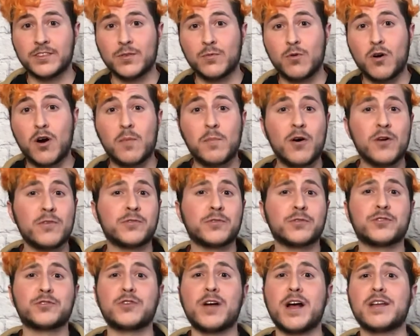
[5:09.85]
While I'm all for
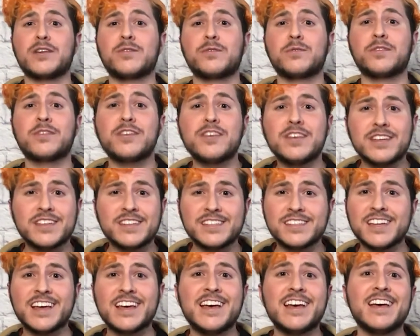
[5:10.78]
trying new
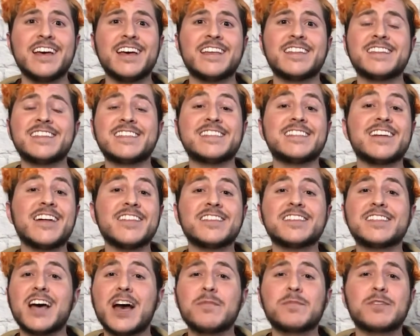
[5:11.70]
things, this is not the
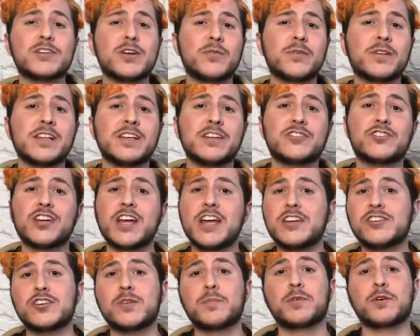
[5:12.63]
time to totally
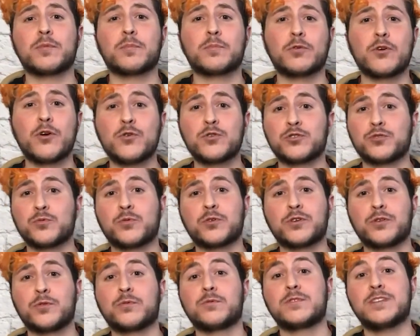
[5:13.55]
change up your approach or
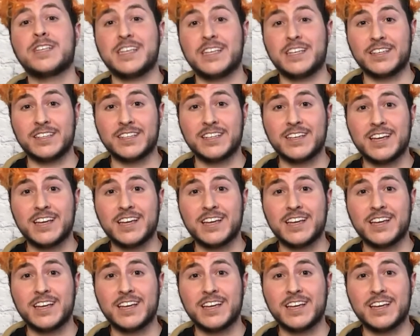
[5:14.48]
your routine.